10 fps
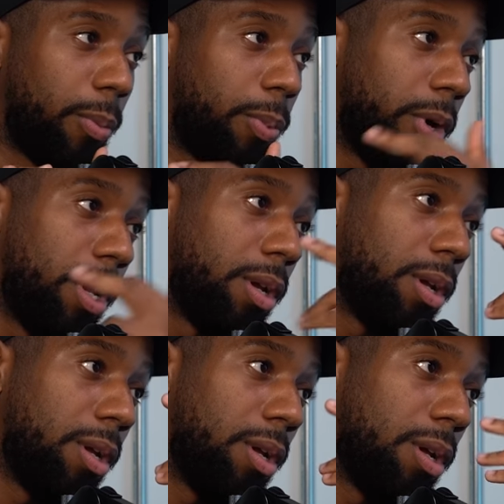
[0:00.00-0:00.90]
you're
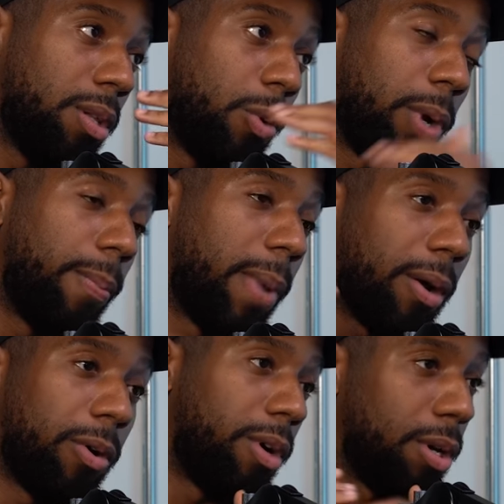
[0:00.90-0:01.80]
putting the weight
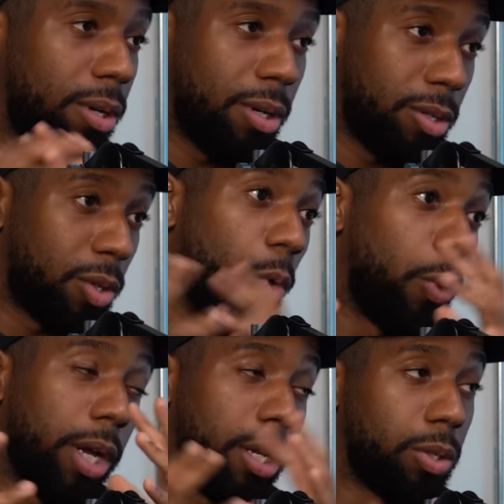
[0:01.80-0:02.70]
back on so
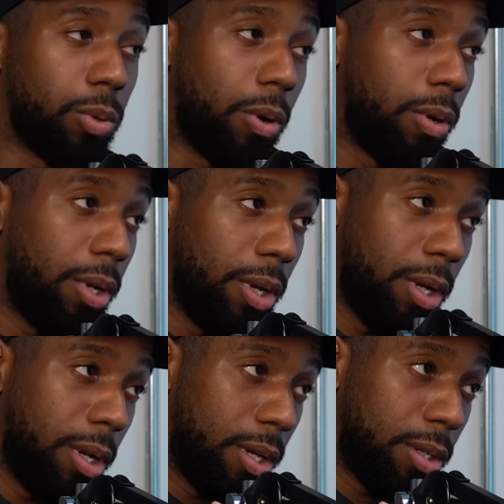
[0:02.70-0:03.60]
quickly as well.
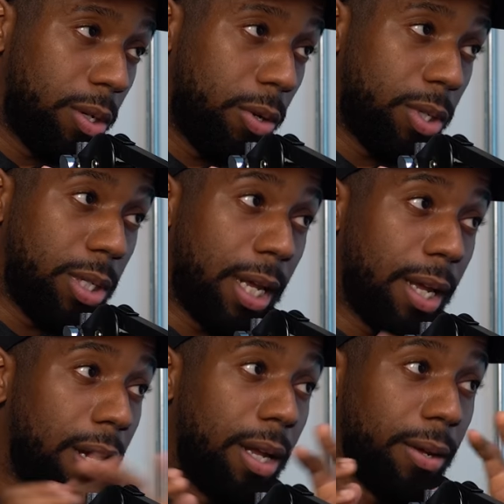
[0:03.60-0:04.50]
Mm-hmm. So
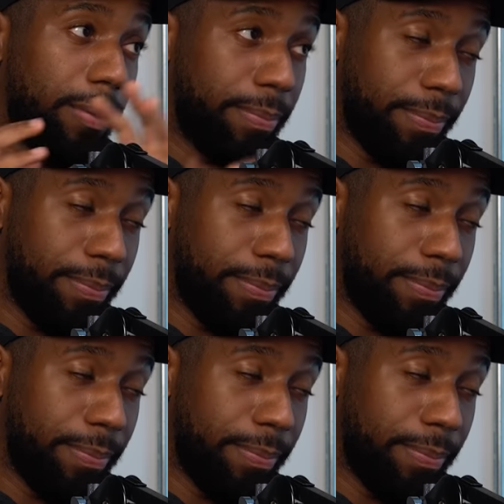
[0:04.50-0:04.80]
stay clear.